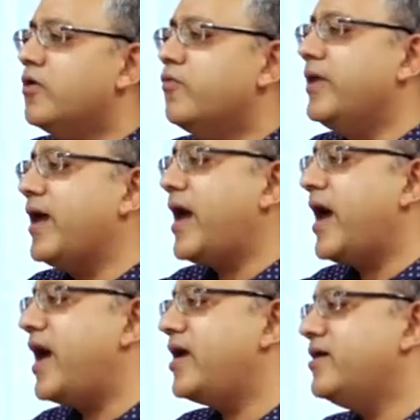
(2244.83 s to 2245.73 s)
We
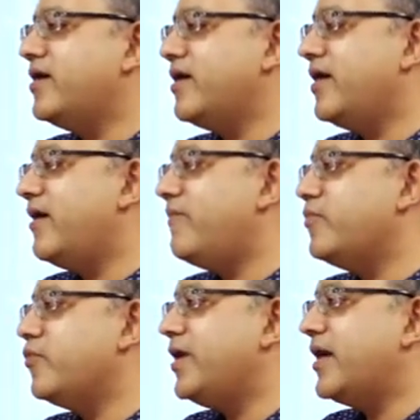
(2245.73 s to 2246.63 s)
had
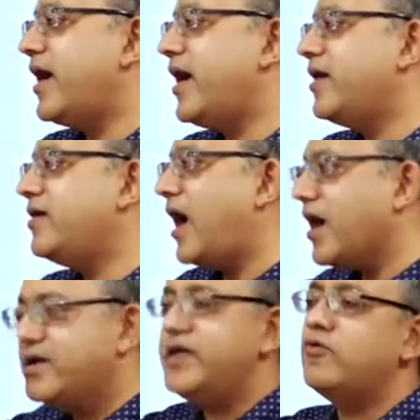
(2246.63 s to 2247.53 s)

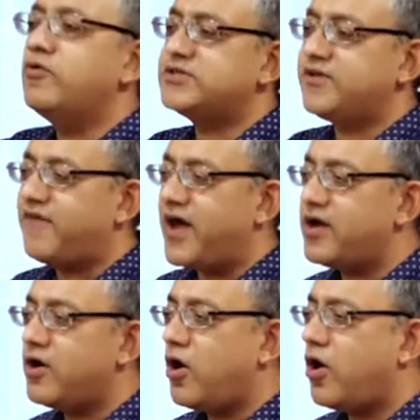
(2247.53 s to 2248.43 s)
Agni, who was a
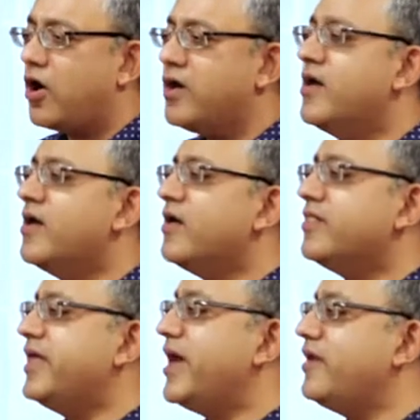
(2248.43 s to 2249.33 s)
fire god.
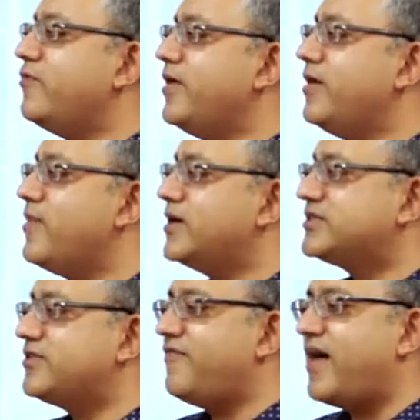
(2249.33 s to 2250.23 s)
Then we
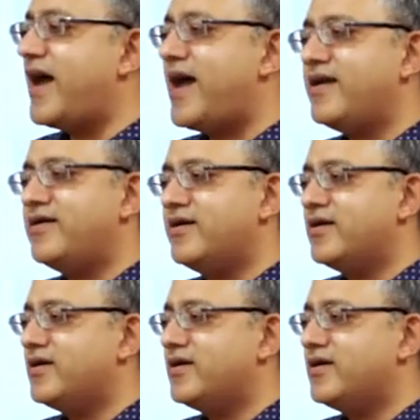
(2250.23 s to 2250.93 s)
must have had